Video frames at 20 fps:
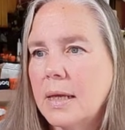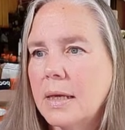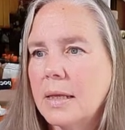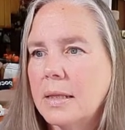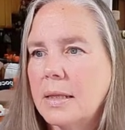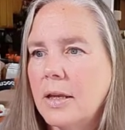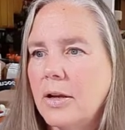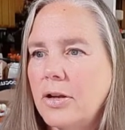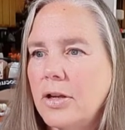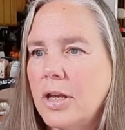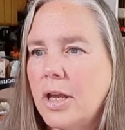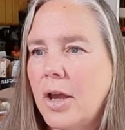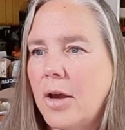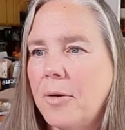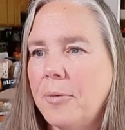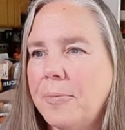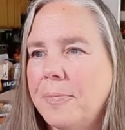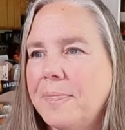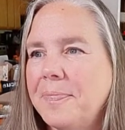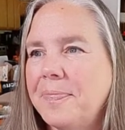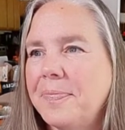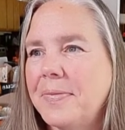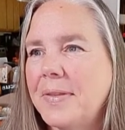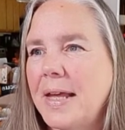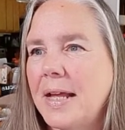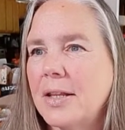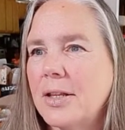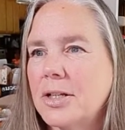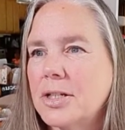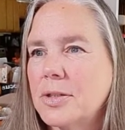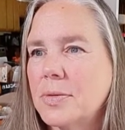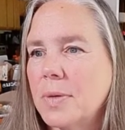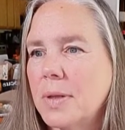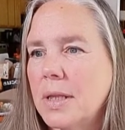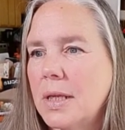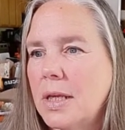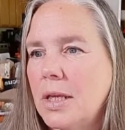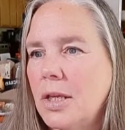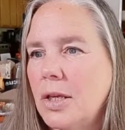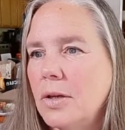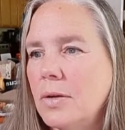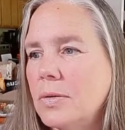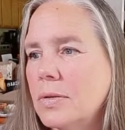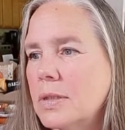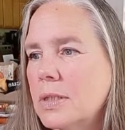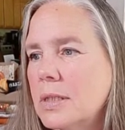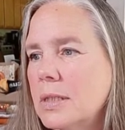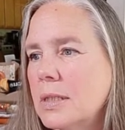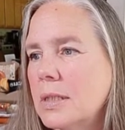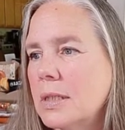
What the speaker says: There you go. That looks really cute.